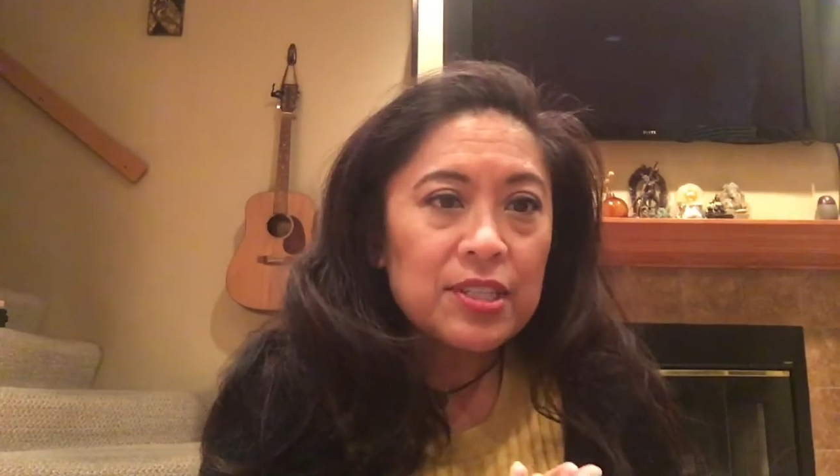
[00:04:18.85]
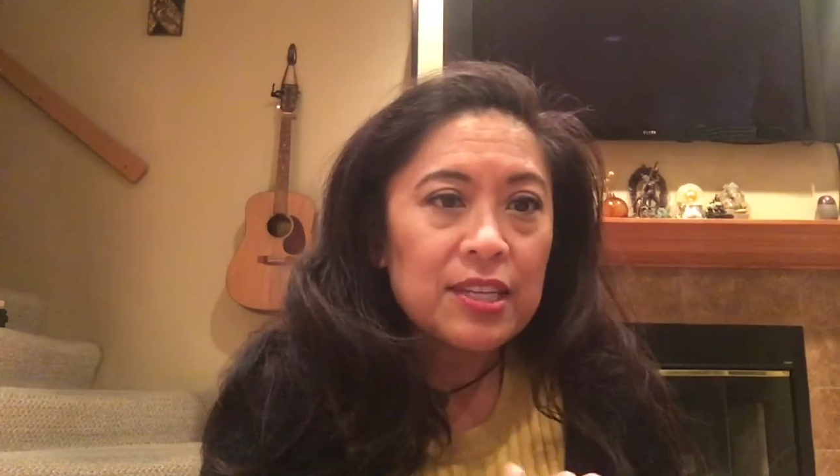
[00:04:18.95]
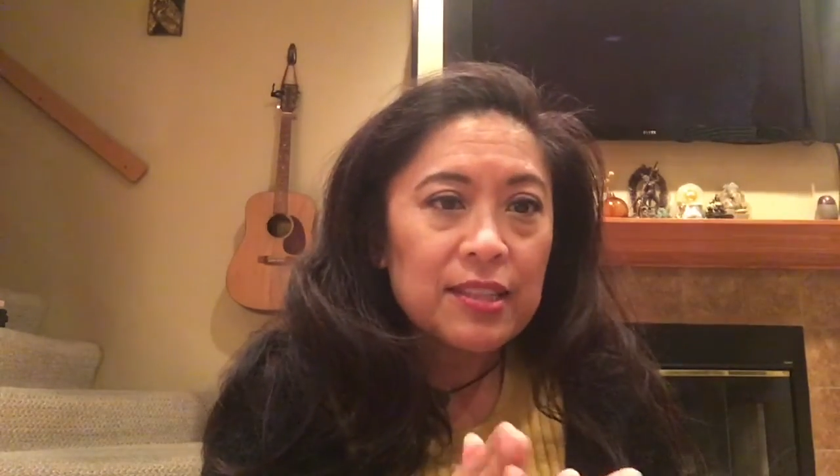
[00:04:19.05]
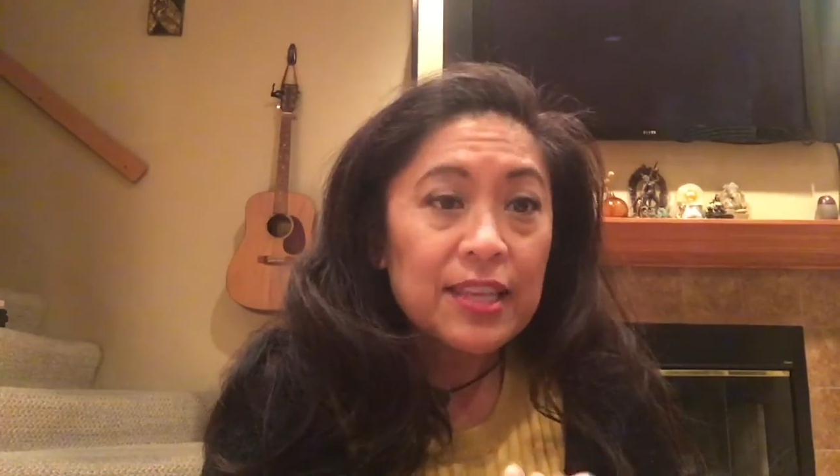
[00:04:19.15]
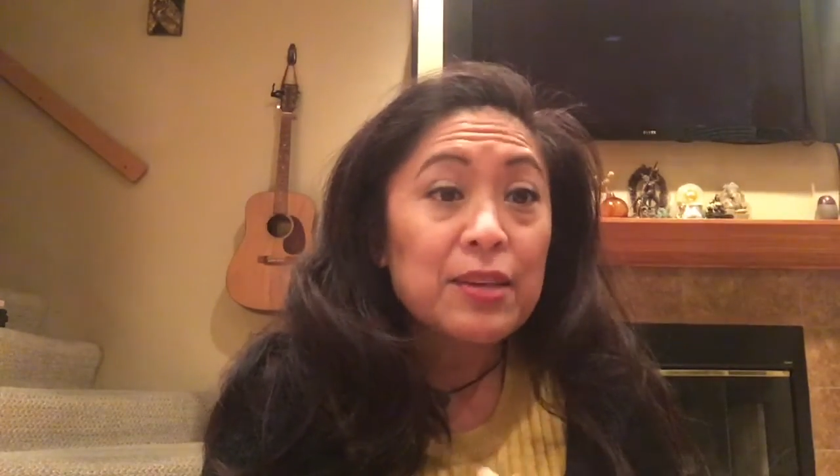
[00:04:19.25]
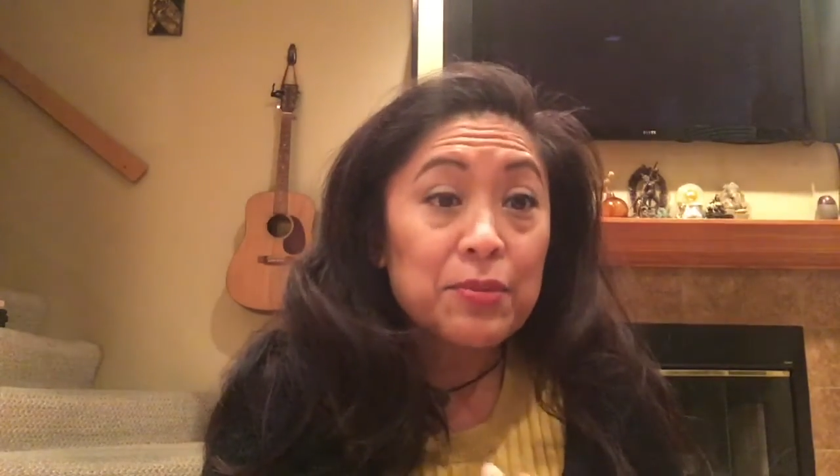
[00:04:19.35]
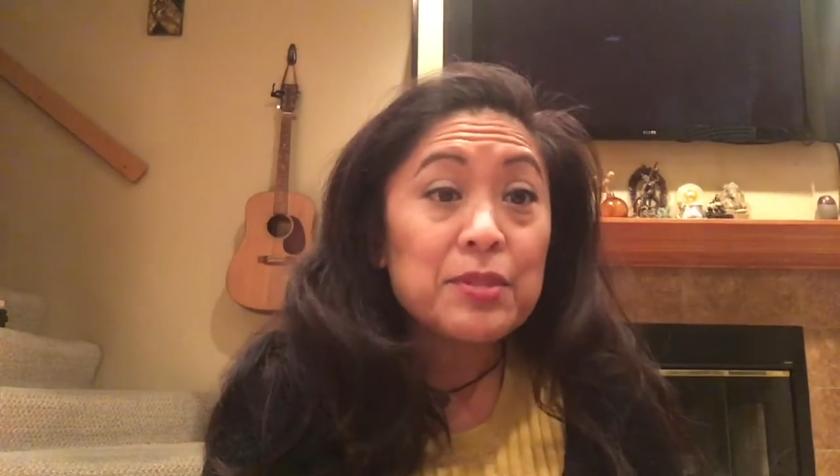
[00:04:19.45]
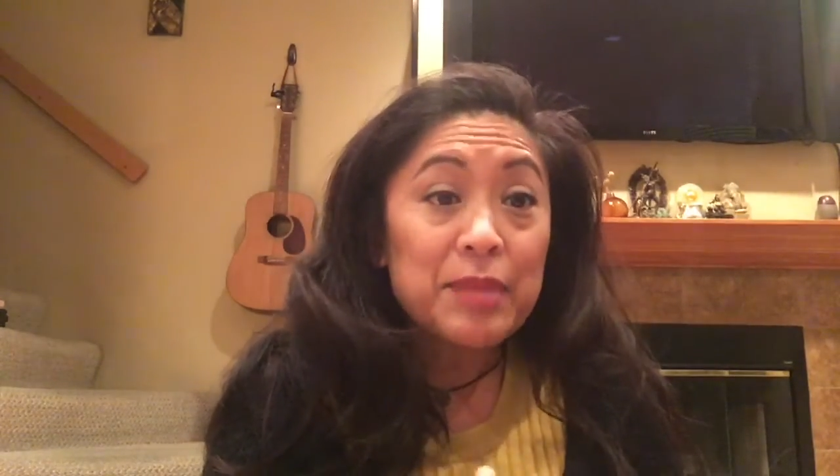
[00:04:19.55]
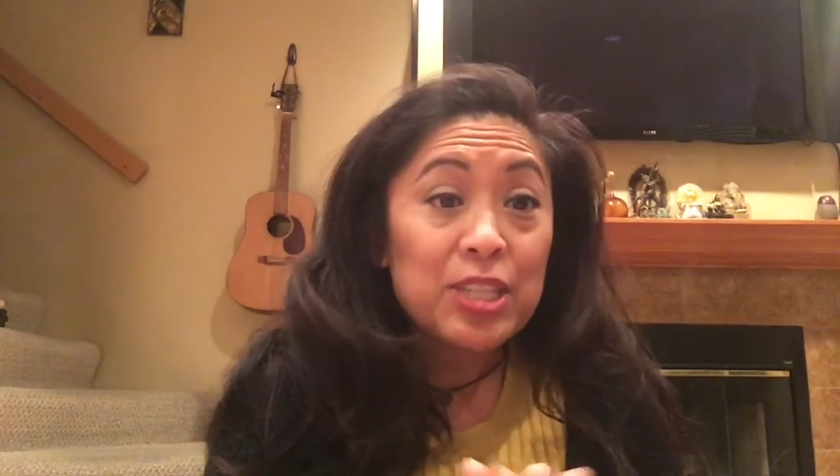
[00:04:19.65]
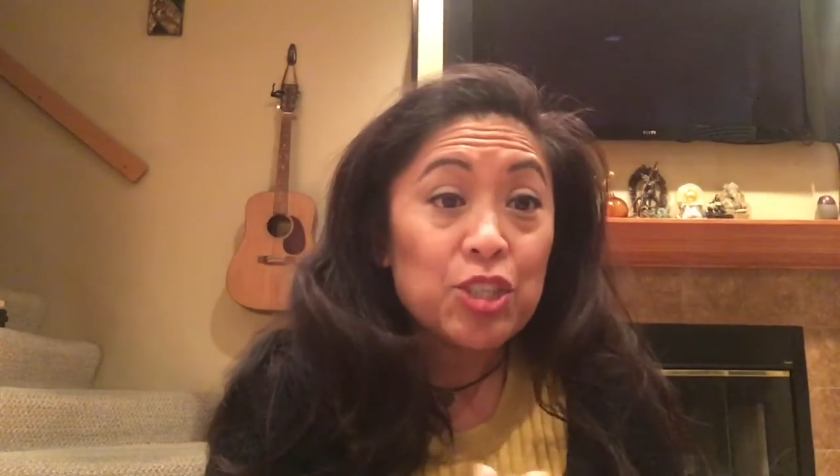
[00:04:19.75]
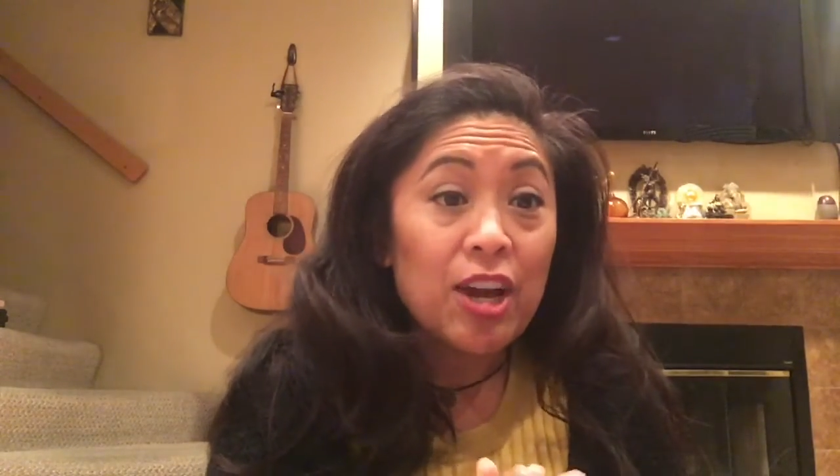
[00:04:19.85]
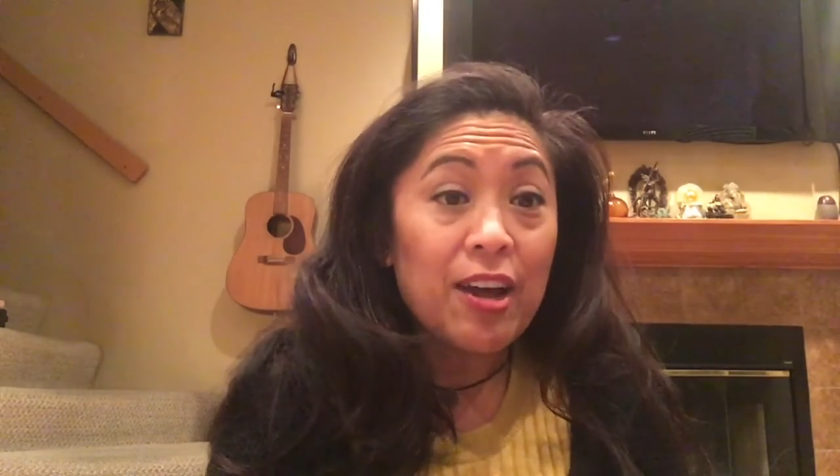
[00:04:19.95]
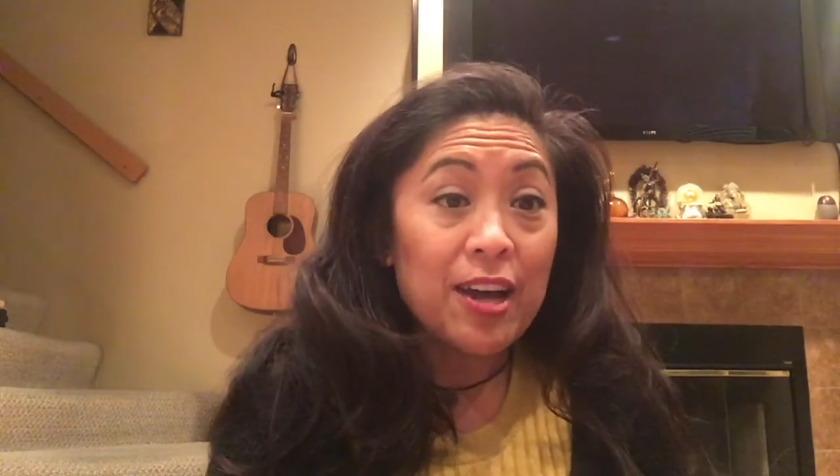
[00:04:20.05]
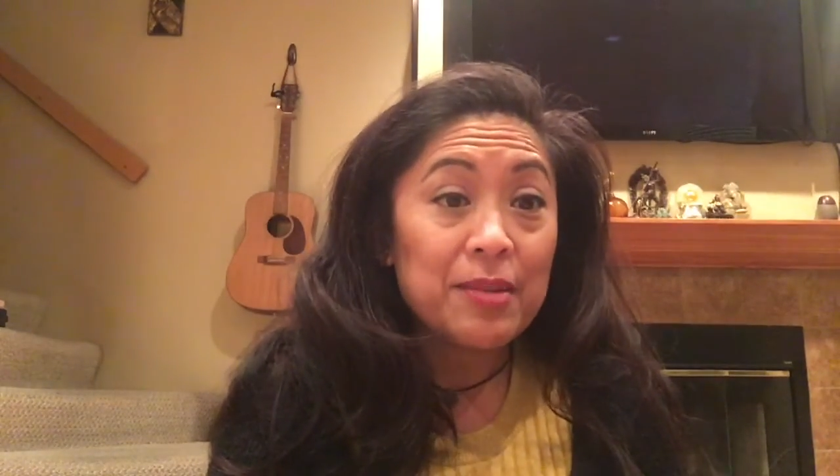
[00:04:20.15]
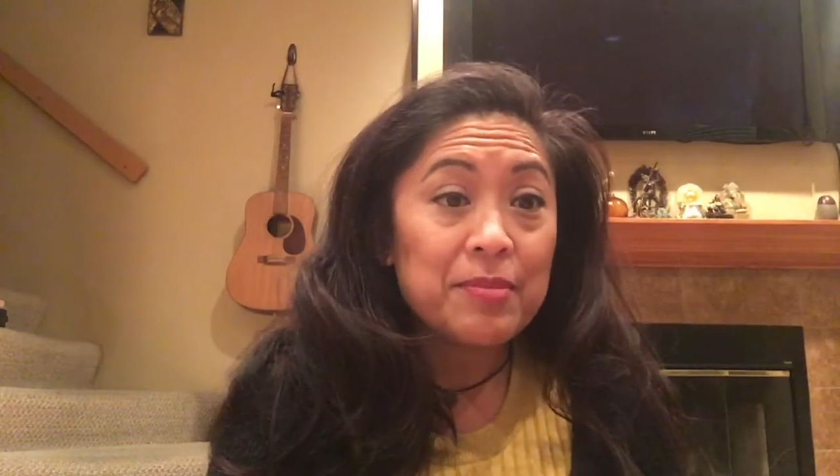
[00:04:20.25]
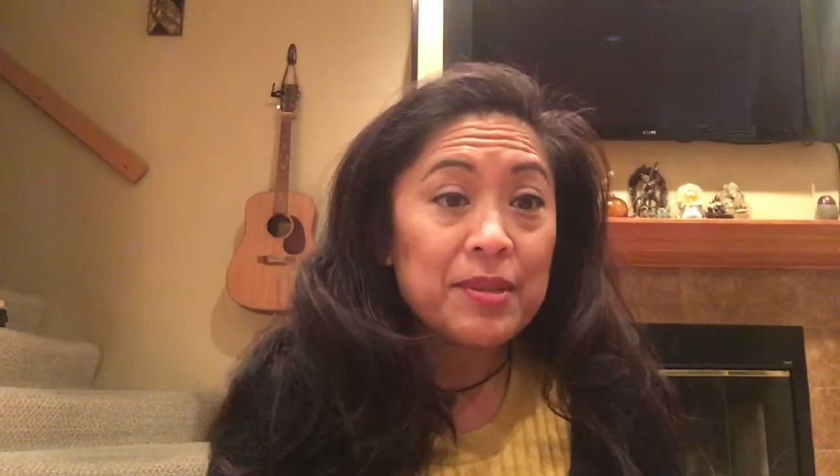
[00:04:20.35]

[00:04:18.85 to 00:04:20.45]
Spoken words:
it like it was my job.